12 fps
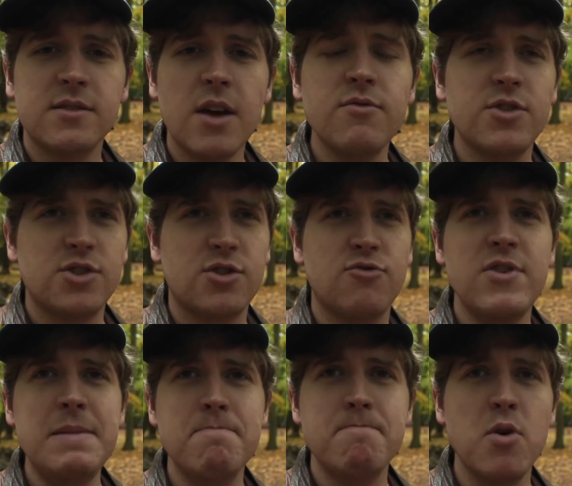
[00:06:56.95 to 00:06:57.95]
don't
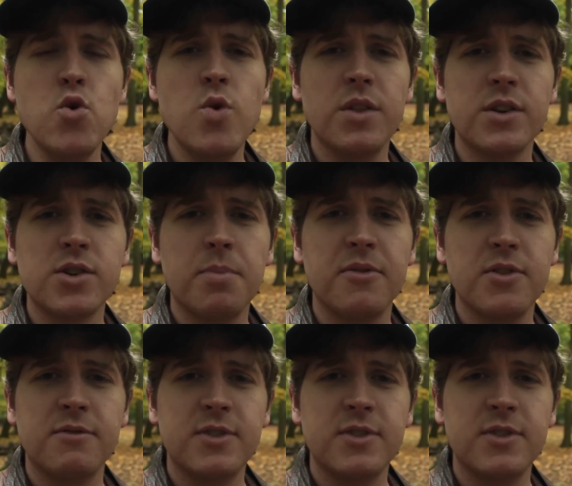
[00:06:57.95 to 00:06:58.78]
scream boo at the top of your